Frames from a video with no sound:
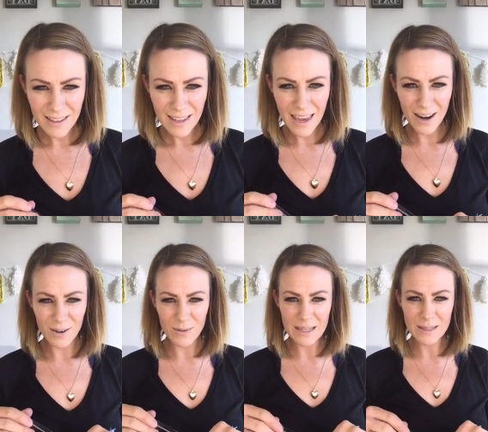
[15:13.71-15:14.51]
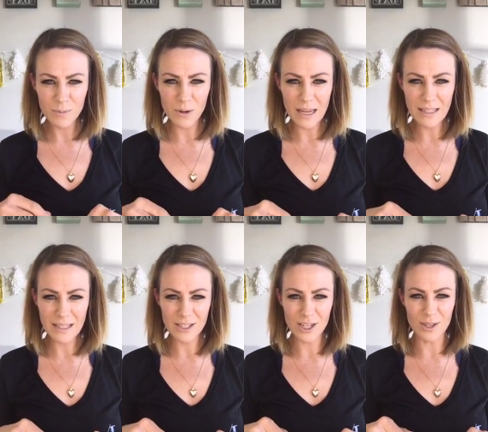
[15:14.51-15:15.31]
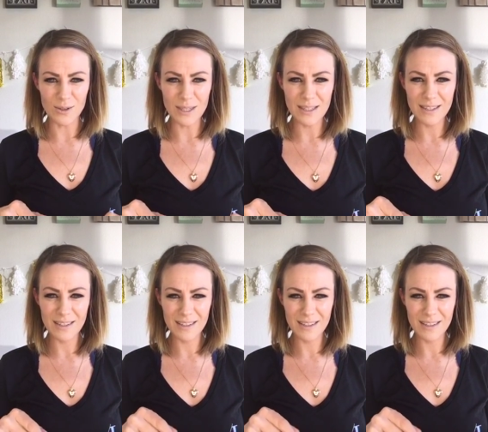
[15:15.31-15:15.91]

Karen, what is brace juice?